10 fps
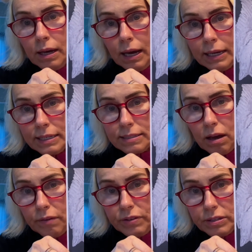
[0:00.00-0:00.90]
I guess,
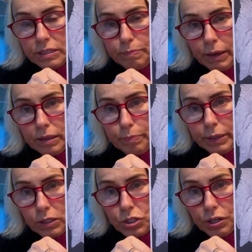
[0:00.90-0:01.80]
obvious by the
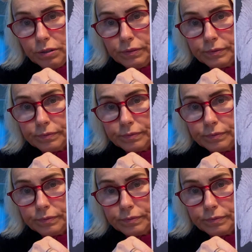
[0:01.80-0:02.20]
picture.